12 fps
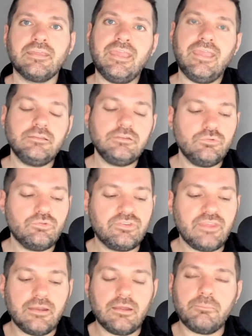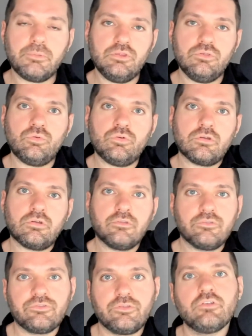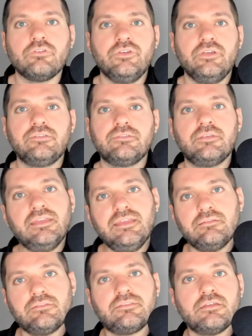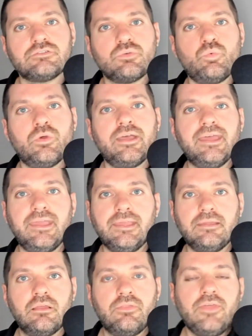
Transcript: Can you set up your service in such a way